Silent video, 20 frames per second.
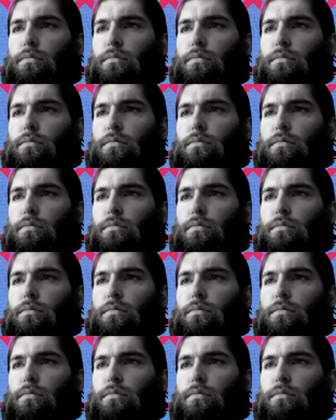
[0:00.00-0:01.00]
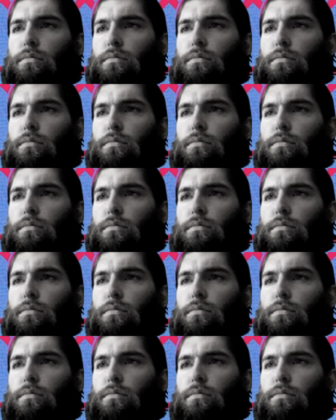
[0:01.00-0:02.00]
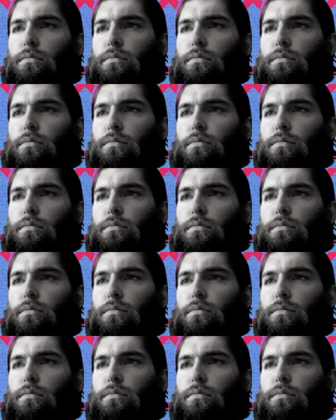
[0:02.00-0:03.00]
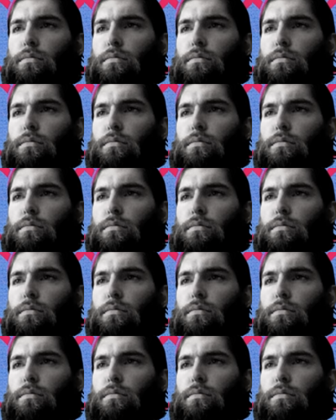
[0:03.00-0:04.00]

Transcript: This is a still picture; no speech is visible.